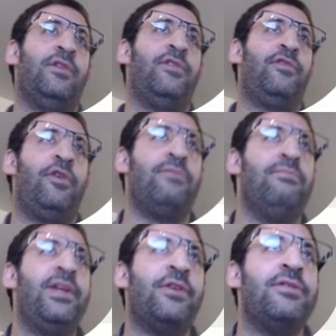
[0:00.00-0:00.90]
for the
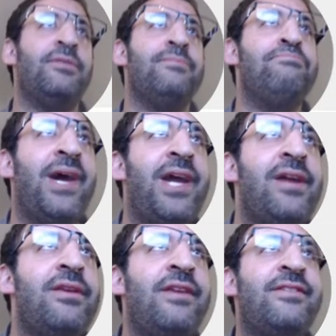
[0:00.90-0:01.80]
method
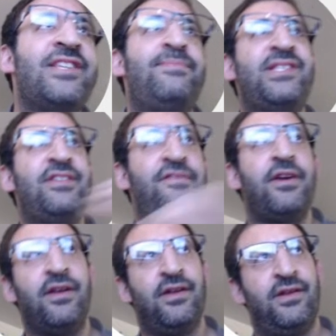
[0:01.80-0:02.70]
main, it is specific.